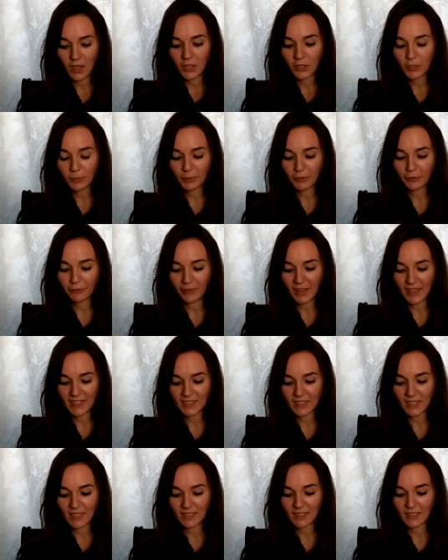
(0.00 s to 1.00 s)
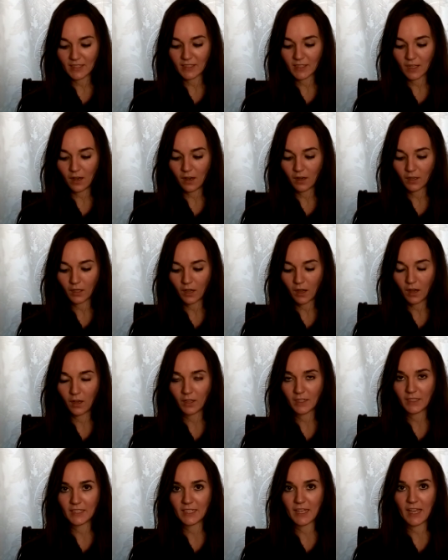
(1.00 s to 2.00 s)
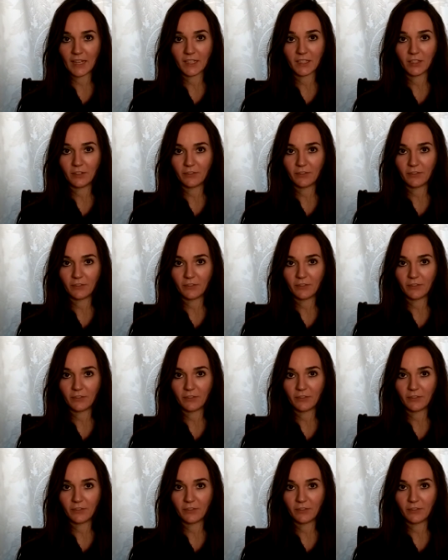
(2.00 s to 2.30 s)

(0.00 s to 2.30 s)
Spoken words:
"The Professor is the dark architect